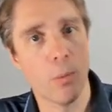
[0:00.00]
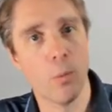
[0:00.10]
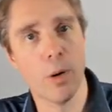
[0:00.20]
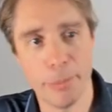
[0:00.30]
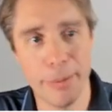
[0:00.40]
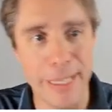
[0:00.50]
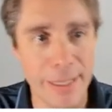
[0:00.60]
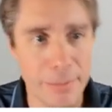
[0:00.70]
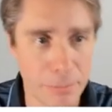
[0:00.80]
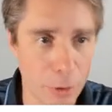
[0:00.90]
would
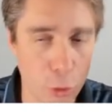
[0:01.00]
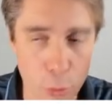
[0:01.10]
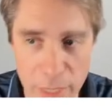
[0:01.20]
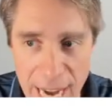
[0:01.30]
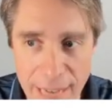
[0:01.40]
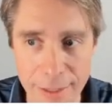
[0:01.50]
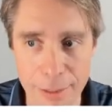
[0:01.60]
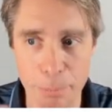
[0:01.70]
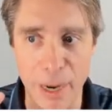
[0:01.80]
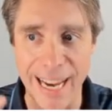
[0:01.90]
be
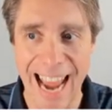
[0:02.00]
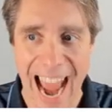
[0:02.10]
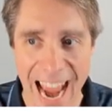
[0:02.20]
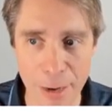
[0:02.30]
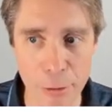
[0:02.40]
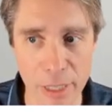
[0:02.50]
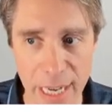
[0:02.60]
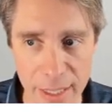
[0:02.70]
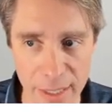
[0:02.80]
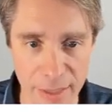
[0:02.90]
created by
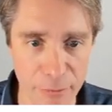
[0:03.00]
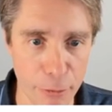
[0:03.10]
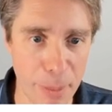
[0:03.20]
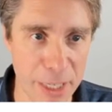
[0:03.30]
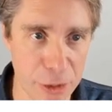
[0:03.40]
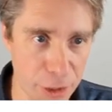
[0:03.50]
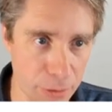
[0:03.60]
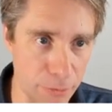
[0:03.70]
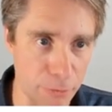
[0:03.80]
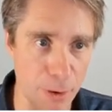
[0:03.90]
aggregating
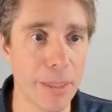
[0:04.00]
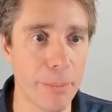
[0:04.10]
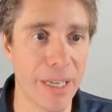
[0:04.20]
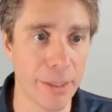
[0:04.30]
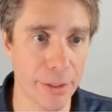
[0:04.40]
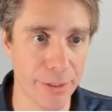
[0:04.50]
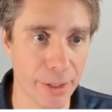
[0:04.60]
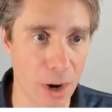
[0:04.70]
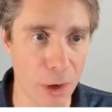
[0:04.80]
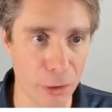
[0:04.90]
information from many other
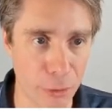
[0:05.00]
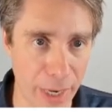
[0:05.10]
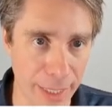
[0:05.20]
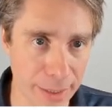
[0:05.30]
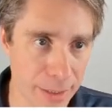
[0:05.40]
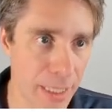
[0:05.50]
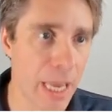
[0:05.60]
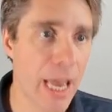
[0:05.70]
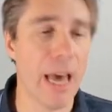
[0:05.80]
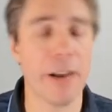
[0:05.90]
contracts.
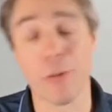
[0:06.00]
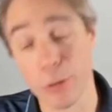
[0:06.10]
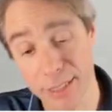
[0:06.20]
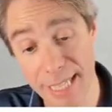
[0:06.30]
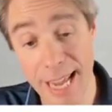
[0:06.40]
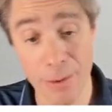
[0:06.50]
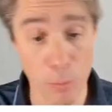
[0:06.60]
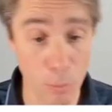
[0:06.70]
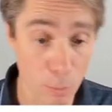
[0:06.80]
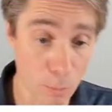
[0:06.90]
And of course,
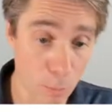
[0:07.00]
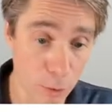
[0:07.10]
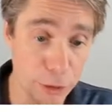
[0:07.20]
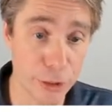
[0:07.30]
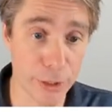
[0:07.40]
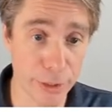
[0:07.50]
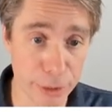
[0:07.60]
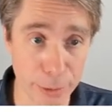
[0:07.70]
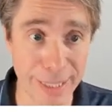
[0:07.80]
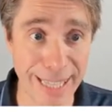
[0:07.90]
then once you're
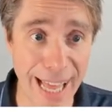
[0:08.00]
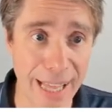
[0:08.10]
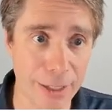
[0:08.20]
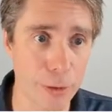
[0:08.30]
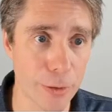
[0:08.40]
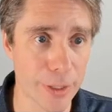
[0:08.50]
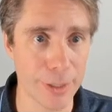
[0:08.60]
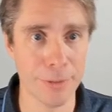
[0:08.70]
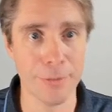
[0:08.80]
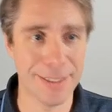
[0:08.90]
doing that, you
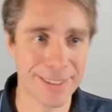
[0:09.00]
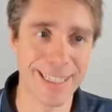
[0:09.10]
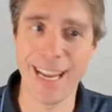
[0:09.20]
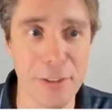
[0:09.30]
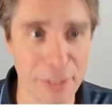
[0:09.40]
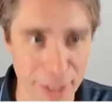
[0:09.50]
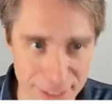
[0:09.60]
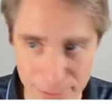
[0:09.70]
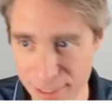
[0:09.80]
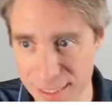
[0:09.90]
can get it very
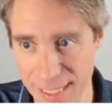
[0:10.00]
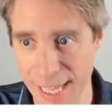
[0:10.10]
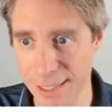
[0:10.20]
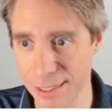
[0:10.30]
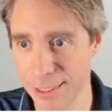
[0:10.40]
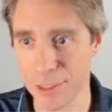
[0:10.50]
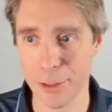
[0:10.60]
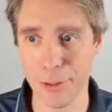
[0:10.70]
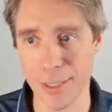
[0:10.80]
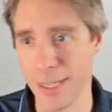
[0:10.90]
sophisticated. So
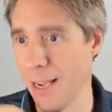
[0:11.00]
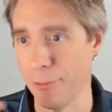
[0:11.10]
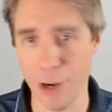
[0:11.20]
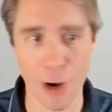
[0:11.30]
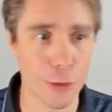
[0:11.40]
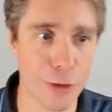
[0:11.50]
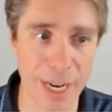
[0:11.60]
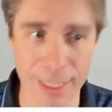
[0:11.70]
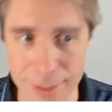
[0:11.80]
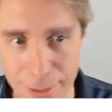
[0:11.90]
you can have
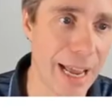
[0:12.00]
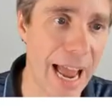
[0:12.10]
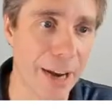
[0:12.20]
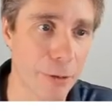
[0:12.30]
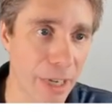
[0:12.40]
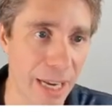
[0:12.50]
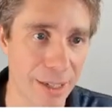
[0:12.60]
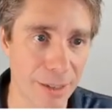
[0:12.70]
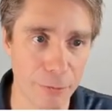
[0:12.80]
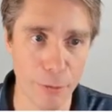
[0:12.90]
contracts that are
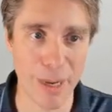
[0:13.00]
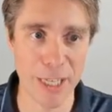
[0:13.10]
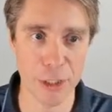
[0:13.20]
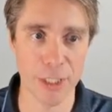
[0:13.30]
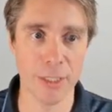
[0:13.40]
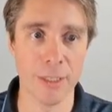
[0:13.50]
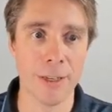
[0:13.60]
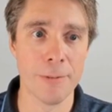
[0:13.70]
aggregating information